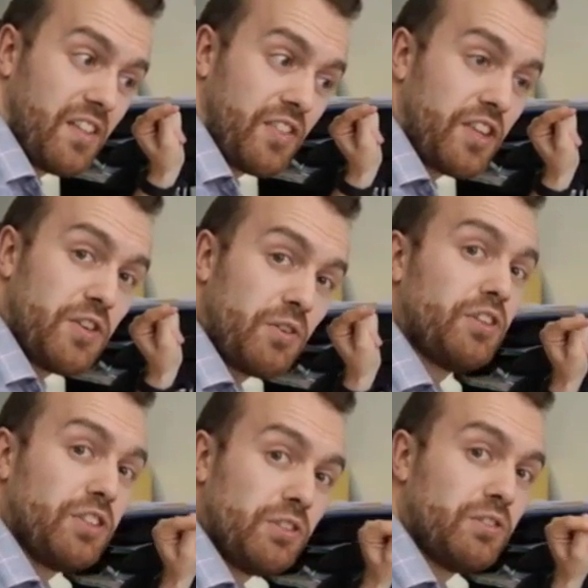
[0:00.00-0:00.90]
that you
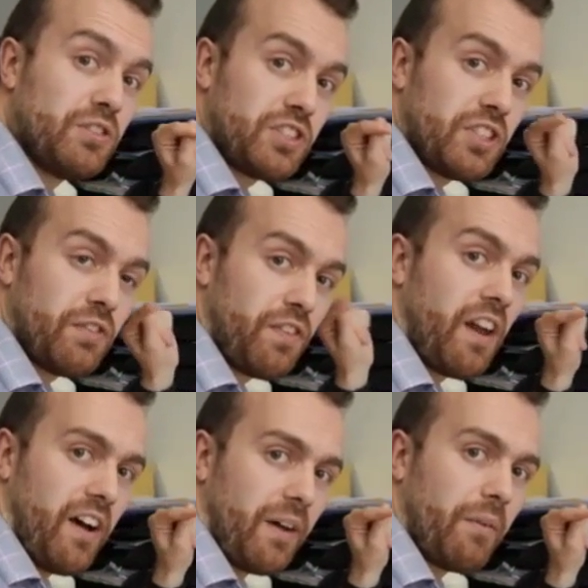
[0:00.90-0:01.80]
can use to
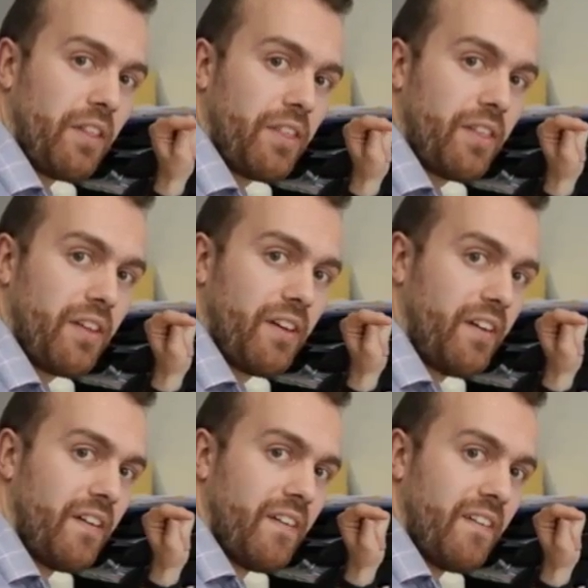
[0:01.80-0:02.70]
fly with.
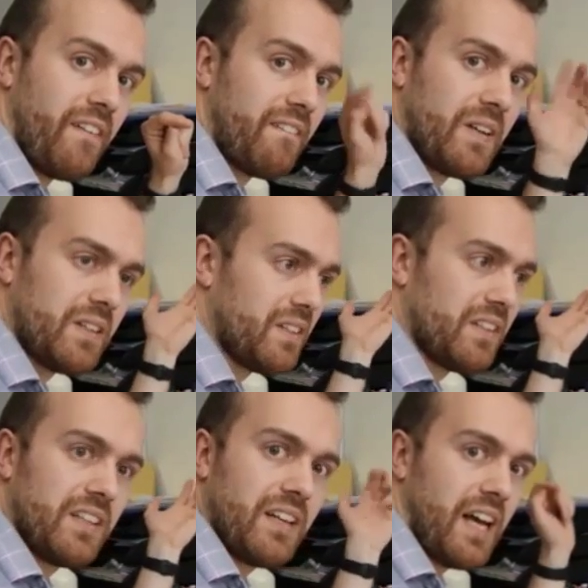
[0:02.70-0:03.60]

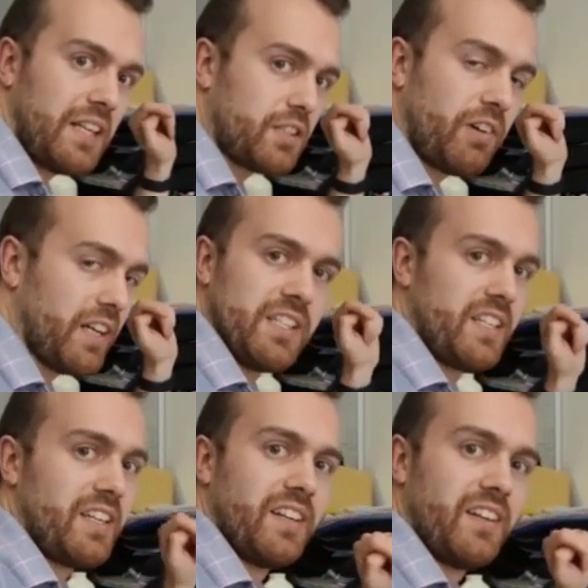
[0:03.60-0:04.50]
That's
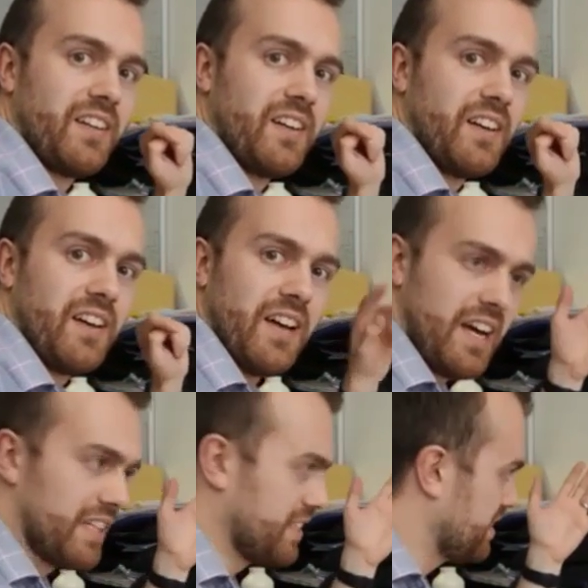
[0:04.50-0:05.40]
crazy.
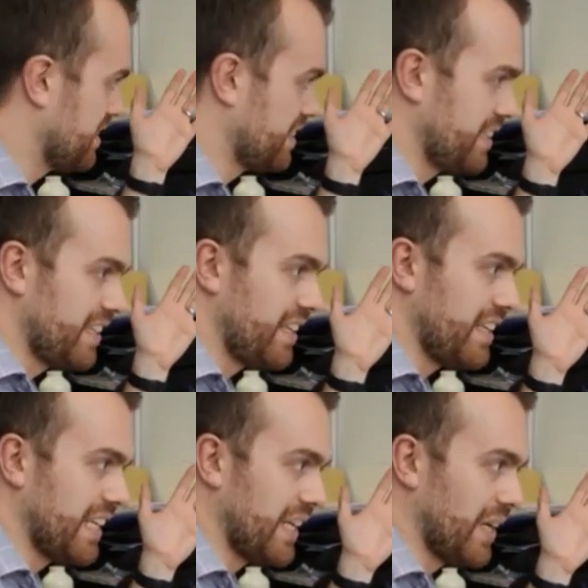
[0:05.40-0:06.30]
And
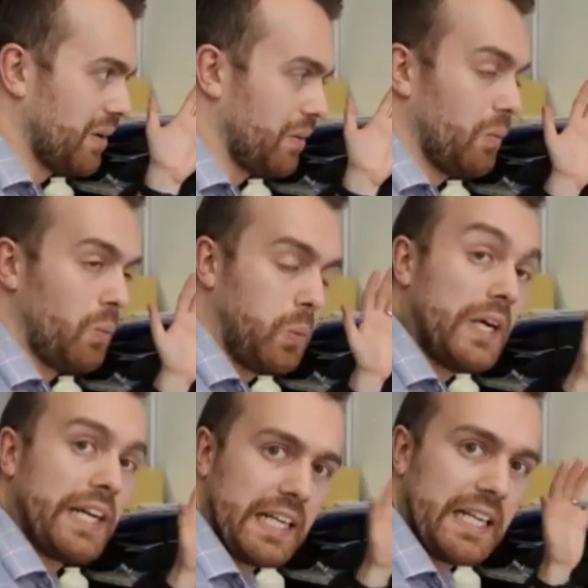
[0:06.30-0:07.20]

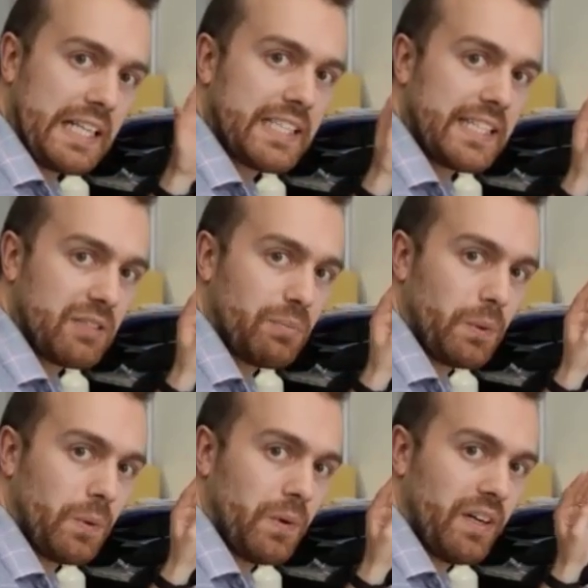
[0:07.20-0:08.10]
weirdly
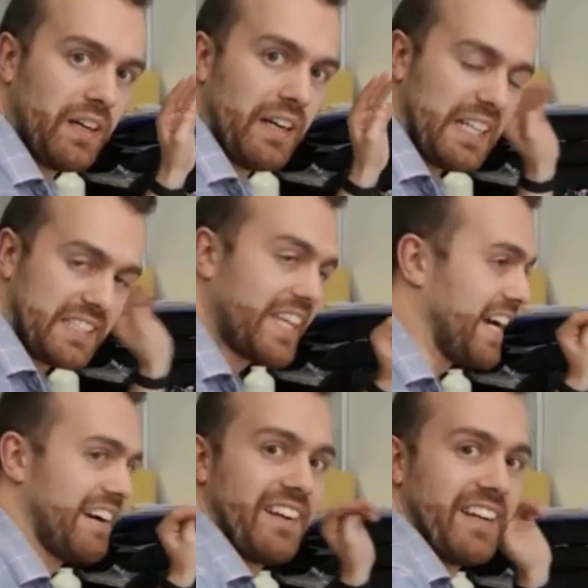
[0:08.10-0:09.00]
accessible. That's
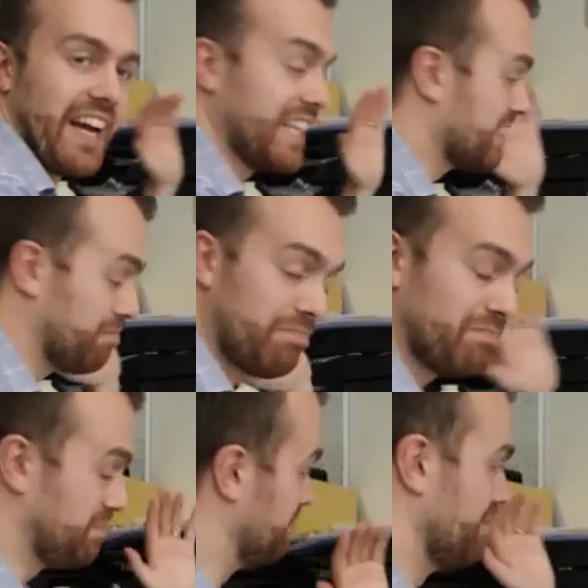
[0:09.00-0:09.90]
scary. That is
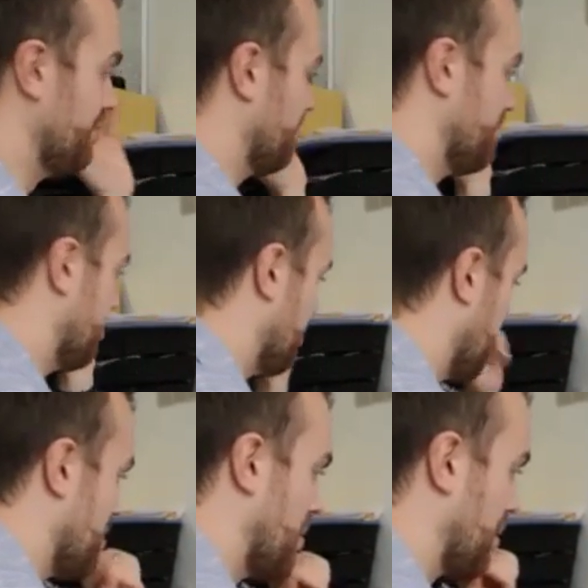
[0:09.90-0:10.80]

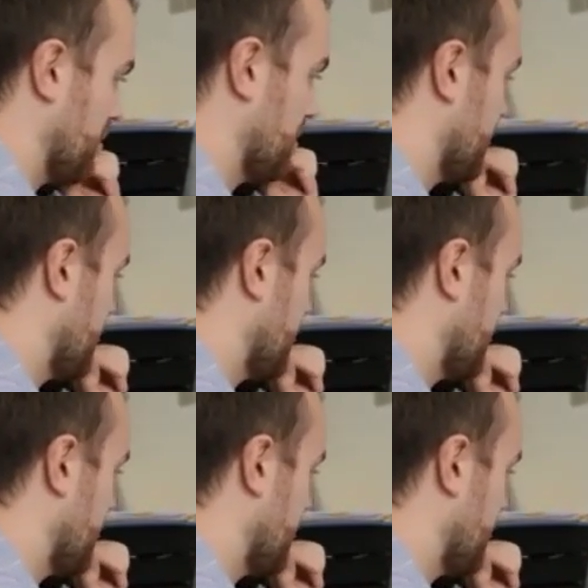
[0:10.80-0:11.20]
mind-boggled.